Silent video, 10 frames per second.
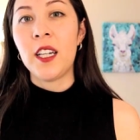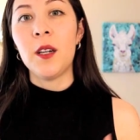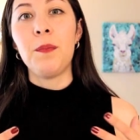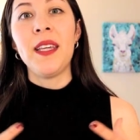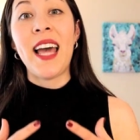
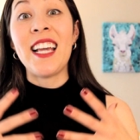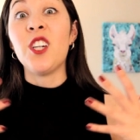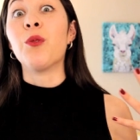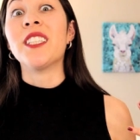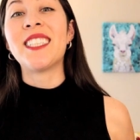could be that you
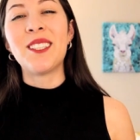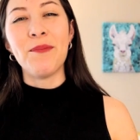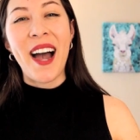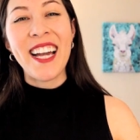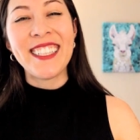were
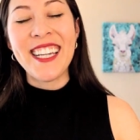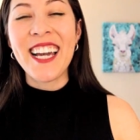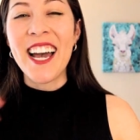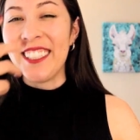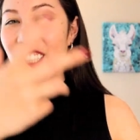smiling
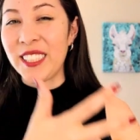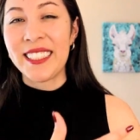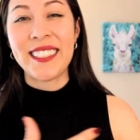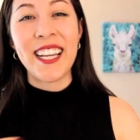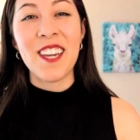just a
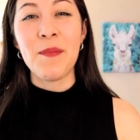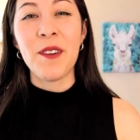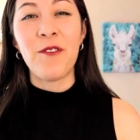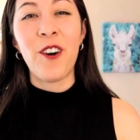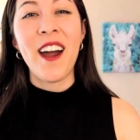second
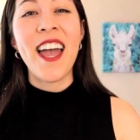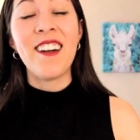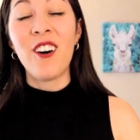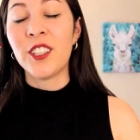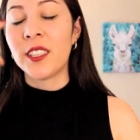before and
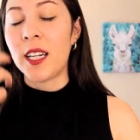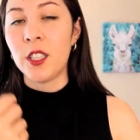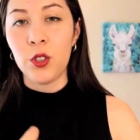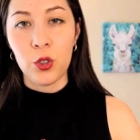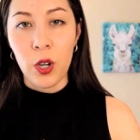all of a sudden
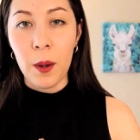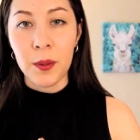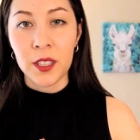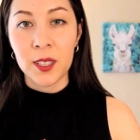you drop your